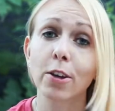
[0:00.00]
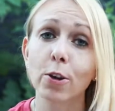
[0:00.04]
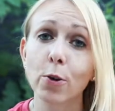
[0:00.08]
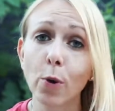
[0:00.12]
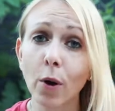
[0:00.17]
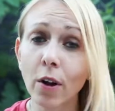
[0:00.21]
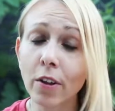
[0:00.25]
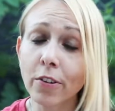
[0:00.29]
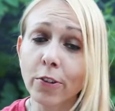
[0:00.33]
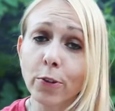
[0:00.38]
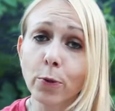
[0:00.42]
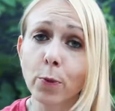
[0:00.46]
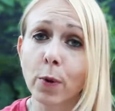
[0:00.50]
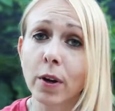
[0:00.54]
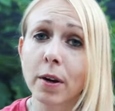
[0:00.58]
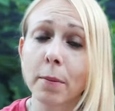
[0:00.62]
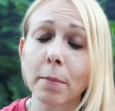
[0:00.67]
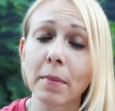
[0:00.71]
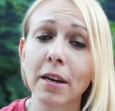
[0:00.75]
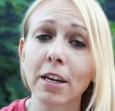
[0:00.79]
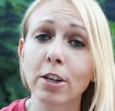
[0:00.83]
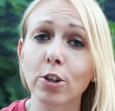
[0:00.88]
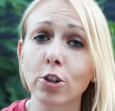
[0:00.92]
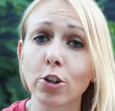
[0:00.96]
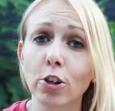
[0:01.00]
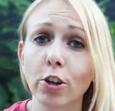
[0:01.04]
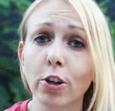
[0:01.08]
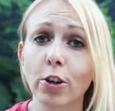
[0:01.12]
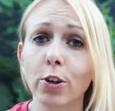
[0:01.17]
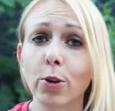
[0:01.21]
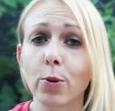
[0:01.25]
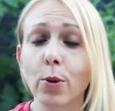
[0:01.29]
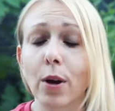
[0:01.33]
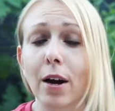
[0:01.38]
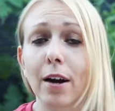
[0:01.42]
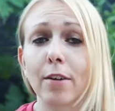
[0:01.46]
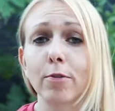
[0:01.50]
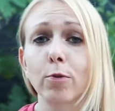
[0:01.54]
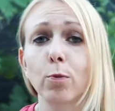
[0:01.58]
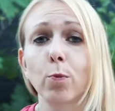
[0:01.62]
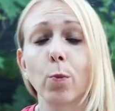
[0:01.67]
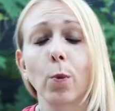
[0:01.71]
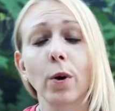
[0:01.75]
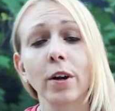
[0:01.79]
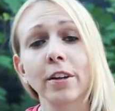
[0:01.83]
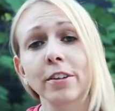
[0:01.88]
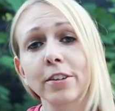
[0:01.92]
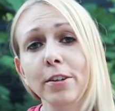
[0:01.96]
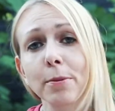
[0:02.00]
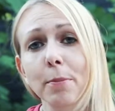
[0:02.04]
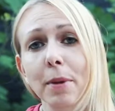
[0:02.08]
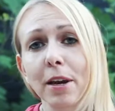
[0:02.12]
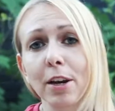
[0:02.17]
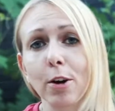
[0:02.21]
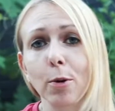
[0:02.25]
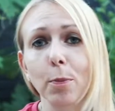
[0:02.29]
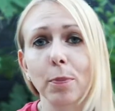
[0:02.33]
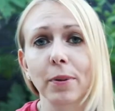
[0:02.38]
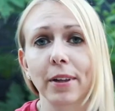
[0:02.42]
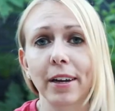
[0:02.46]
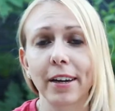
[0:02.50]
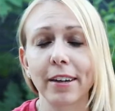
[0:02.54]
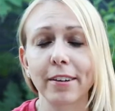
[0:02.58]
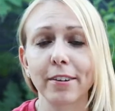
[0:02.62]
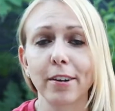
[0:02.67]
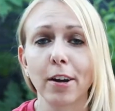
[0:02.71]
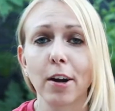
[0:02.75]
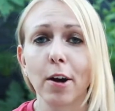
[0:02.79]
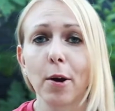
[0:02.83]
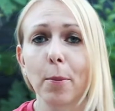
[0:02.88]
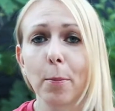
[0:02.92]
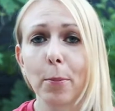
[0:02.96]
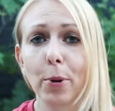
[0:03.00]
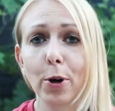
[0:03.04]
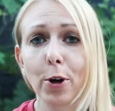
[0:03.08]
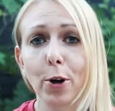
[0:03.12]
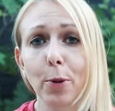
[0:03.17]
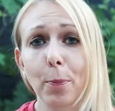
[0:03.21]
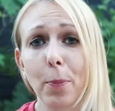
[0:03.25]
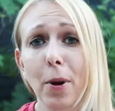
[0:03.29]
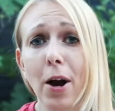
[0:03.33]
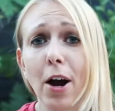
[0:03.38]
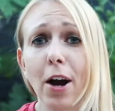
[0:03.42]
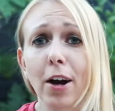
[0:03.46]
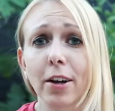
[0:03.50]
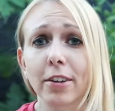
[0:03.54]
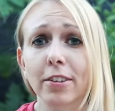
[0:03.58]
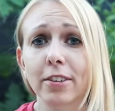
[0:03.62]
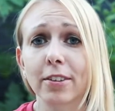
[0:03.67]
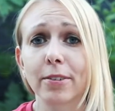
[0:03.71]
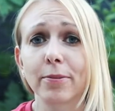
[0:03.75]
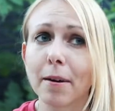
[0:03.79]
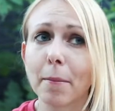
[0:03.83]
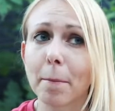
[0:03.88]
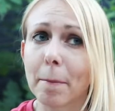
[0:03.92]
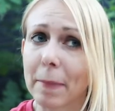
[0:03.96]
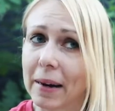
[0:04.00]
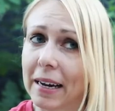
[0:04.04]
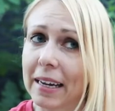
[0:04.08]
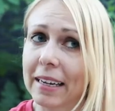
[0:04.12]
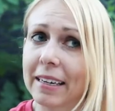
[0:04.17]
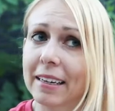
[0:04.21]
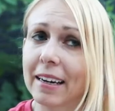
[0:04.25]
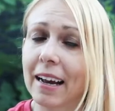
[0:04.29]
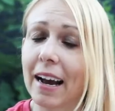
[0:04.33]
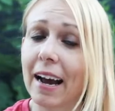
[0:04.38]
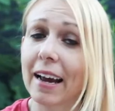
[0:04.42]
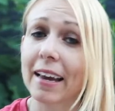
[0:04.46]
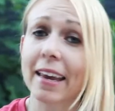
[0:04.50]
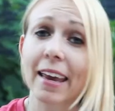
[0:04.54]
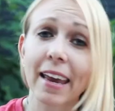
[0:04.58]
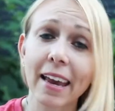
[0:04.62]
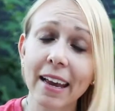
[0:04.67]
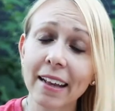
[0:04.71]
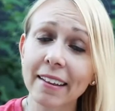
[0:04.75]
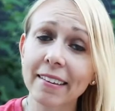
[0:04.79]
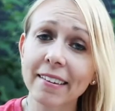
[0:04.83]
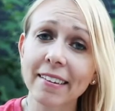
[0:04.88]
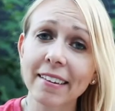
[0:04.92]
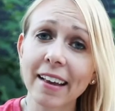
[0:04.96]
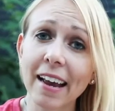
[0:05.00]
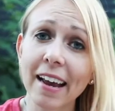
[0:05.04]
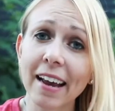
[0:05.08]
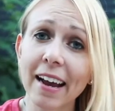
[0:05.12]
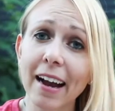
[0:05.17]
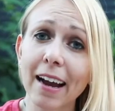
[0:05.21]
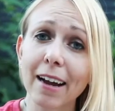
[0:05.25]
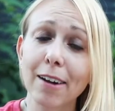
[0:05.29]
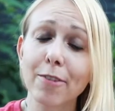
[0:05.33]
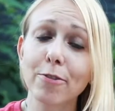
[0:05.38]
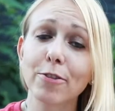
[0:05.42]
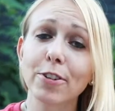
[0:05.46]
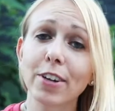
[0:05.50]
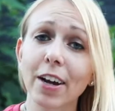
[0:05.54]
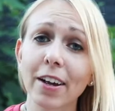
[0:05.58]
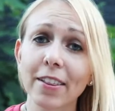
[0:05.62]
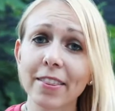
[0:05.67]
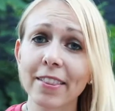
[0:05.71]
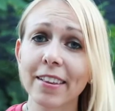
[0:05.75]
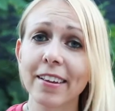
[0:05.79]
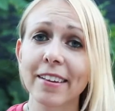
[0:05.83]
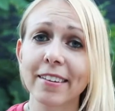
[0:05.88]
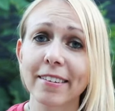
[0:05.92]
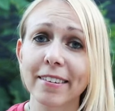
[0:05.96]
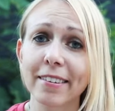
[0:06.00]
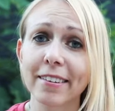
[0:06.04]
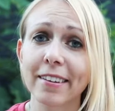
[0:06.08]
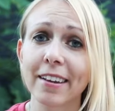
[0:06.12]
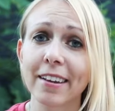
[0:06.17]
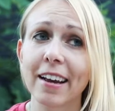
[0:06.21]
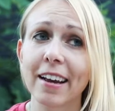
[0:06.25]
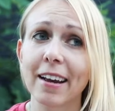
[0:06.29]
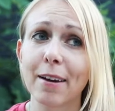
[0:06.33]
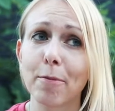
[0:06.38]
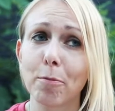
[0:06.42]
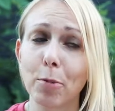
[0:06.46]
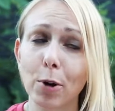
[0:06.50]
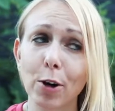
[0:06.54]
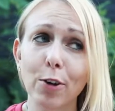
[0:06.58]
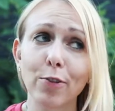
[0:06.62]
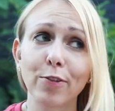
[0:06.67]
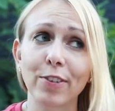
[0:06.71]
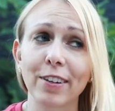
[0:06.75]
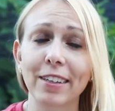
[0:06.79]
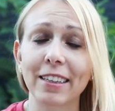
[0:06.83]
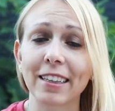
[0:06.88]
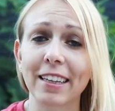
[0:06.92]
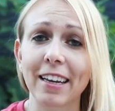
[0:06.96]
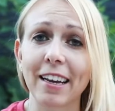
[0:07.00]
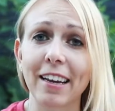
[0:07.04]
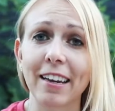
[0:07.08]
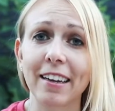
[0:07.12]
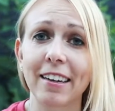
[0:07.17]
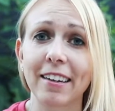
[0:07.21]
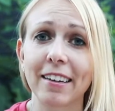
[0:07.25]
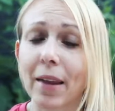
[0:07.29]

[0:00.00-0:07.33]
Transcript: You also want to make sure you have 1 tomato plant per pot. But I can't say I have done this perfectly.